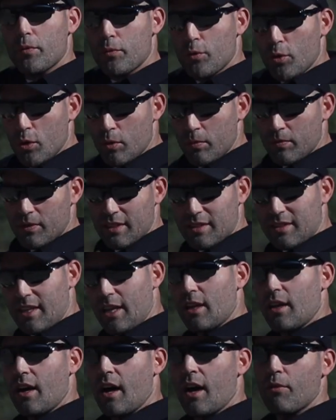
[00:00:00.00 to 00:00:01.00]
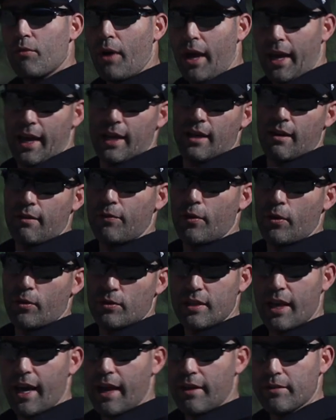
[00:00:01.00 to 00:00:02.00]
the room that say uh, right-handed
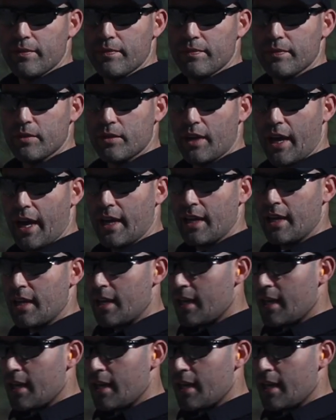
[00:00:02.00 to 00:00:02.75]
folks have, okay?